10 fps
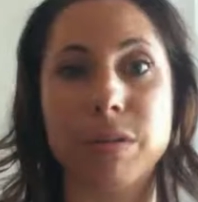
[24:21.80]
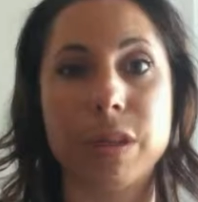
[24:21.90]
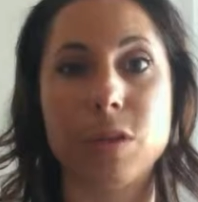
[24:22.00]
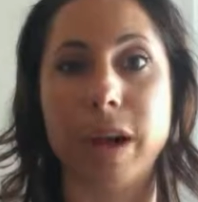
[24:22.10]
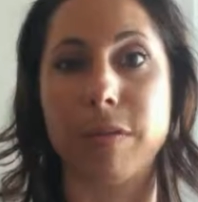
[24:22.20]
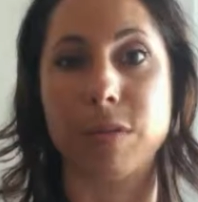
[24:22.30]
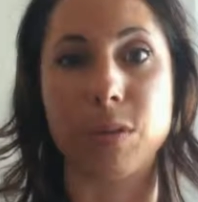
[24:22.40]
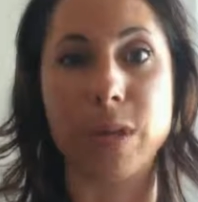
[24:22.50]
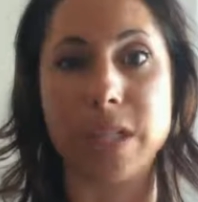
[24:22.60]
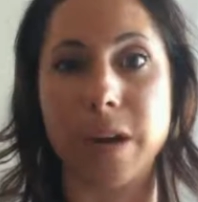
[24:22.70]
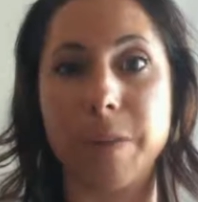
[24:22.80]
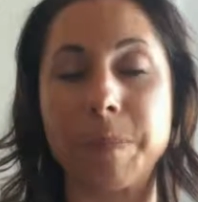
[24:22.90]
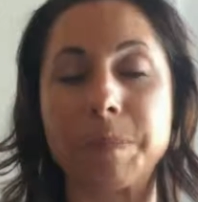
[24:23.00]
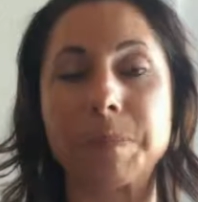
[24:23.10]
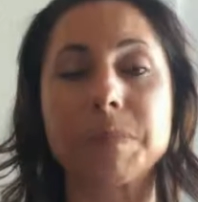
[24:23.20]
the drive-through window.
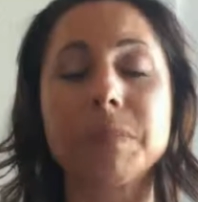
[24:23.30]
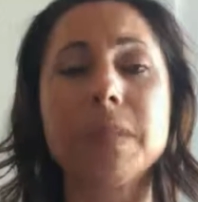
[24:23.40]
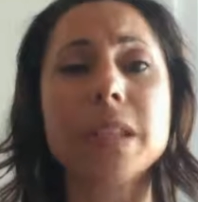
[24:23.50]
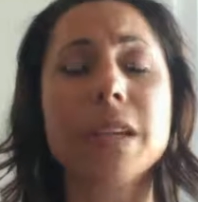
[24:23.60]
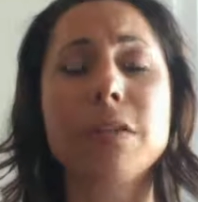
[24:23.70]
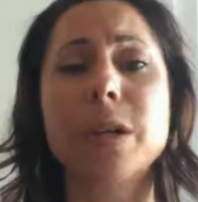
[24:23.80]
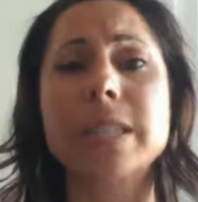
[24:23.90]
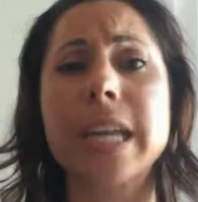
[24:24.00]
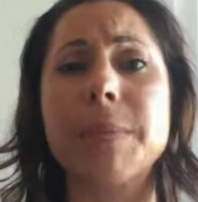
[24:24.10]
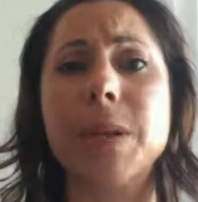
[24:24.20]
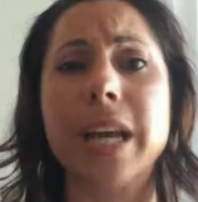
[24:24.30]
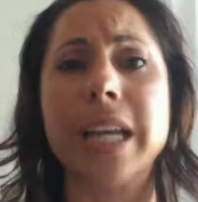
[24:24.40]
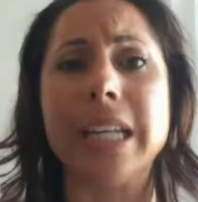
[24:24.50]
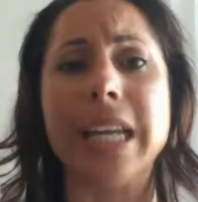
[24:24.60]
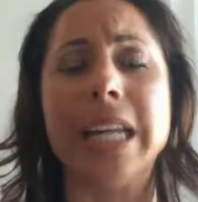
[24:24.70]
For example,
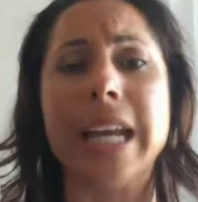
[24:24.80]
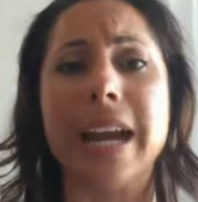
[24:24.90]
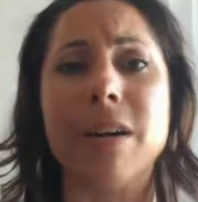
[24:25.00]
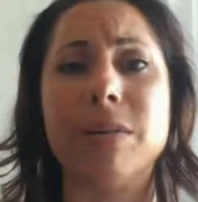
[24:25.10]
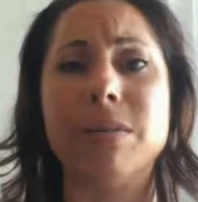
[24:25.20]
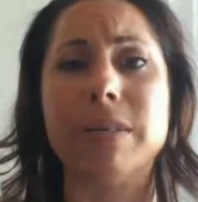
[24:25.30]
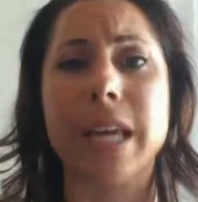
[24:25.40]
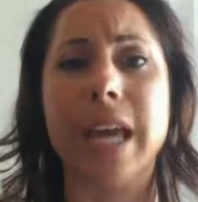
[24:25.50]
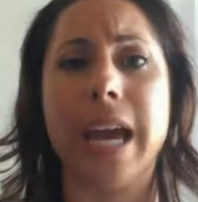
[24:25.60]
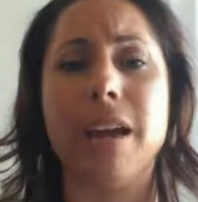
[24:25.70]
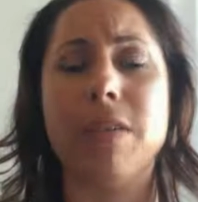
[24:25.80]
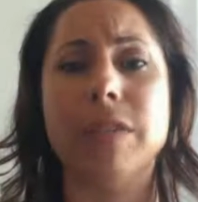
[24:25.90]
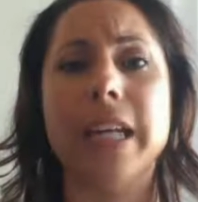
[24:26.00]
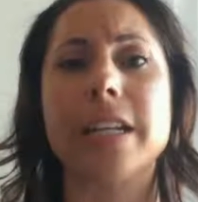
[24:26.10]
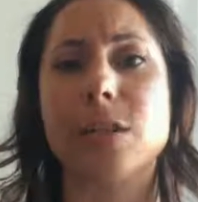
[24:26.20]
at In-N-Out, they have
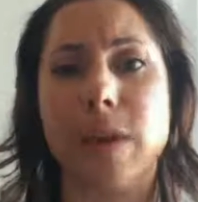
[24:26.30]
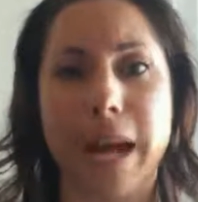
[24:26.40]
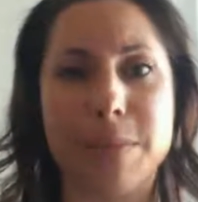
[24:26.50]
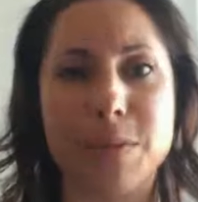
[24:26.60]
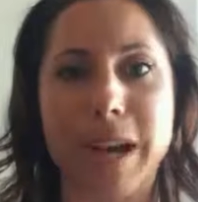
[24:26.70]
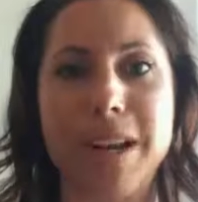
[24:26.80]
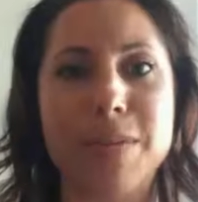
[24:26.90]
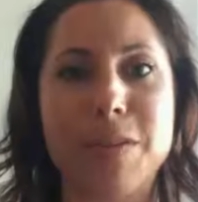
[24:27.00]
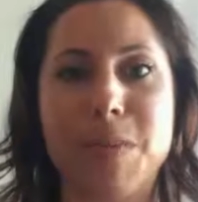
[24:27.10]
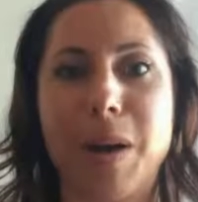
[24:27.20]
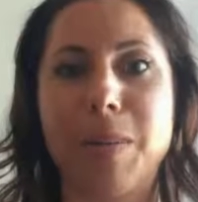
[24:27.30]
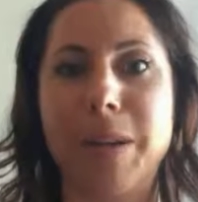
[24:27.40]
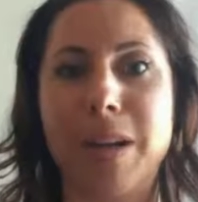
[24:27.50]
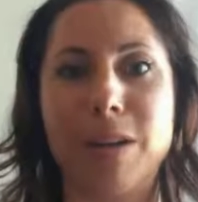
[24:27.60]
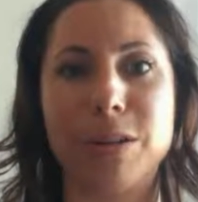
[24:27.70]
lettuce wraps, right? We've probably
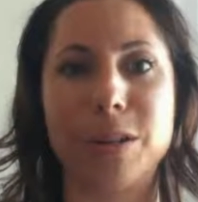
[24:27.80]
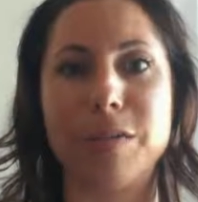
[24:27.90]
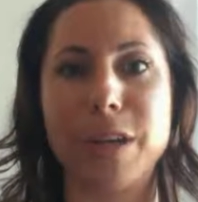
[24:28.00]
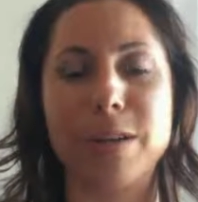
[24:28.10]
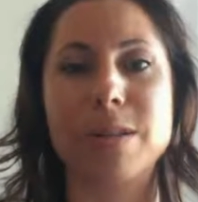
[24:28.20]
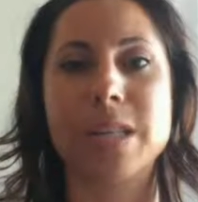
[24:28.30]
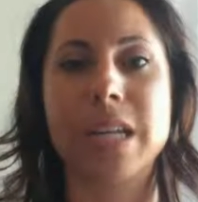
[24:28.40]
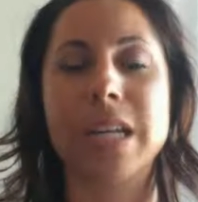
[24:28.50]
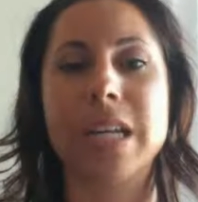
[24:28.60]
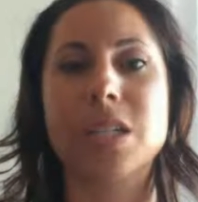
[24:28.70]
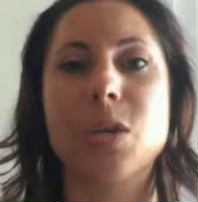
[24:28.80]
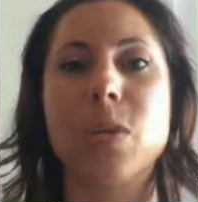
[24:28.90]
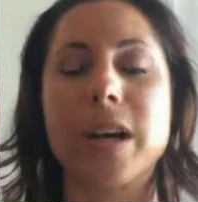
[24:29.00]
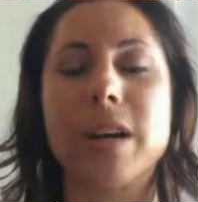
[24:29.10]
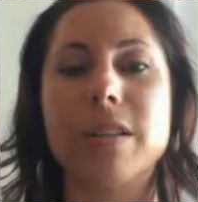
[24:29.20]
all heard of those, to
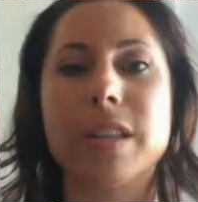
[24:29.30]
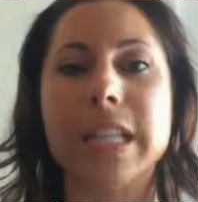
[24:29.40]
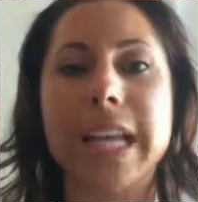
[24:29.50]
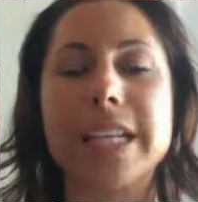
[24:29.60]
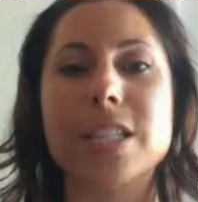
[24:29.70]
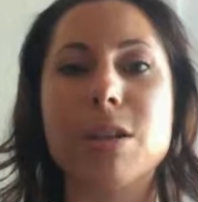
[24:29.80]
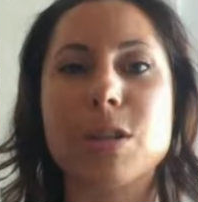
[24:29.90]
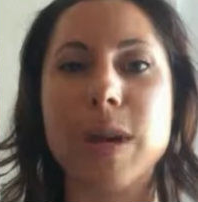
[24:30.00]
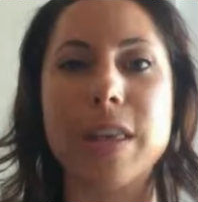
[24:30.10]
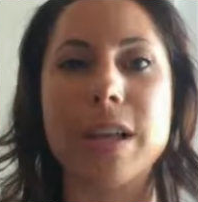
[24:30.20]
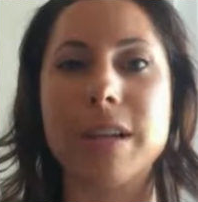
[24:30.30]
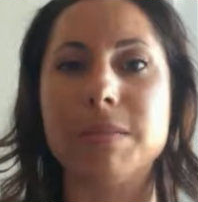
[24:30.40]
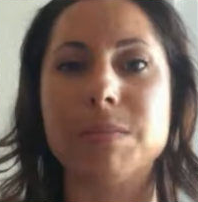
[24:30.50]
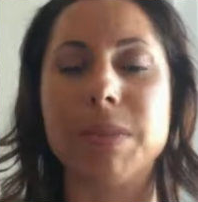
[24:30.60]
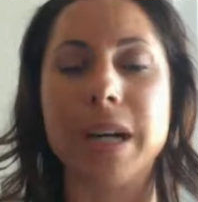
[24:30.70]
where the lettuce goes around the
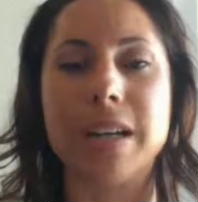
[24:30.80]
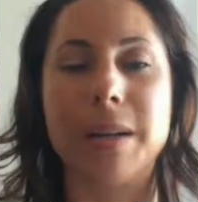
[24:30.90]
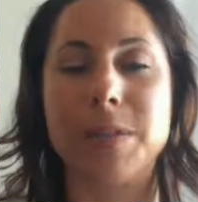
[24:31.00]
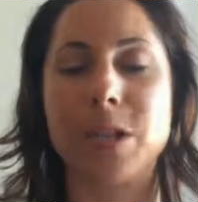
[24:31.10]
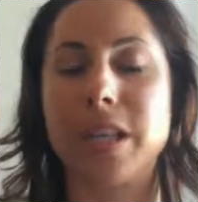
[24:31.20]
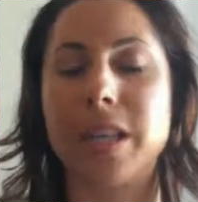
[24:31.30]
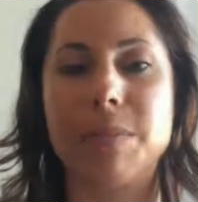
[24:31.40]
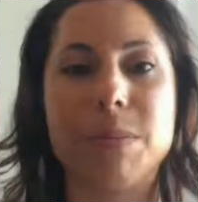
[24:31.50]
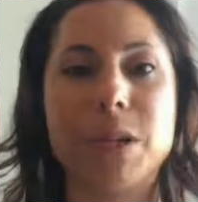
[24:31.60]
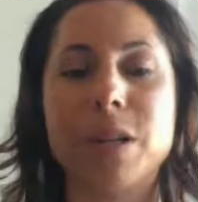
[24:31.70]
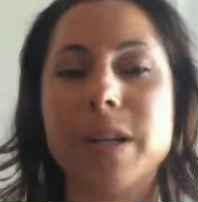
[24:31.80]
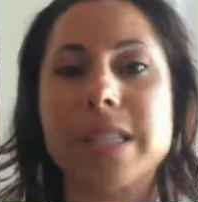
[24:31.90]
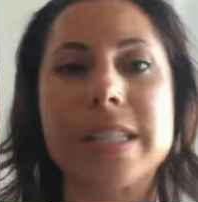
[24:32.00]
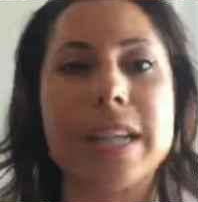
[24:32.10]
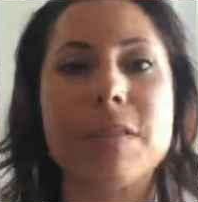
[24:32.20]
burger
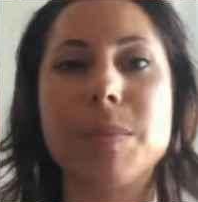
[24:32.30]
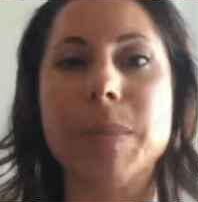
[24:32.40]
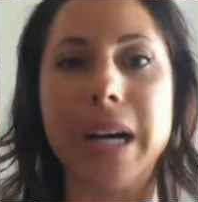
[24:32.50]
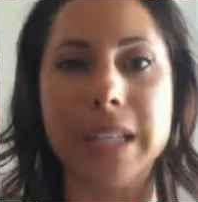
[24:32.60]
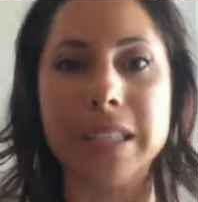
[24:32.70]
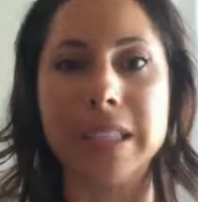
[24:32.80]
instead of the bun.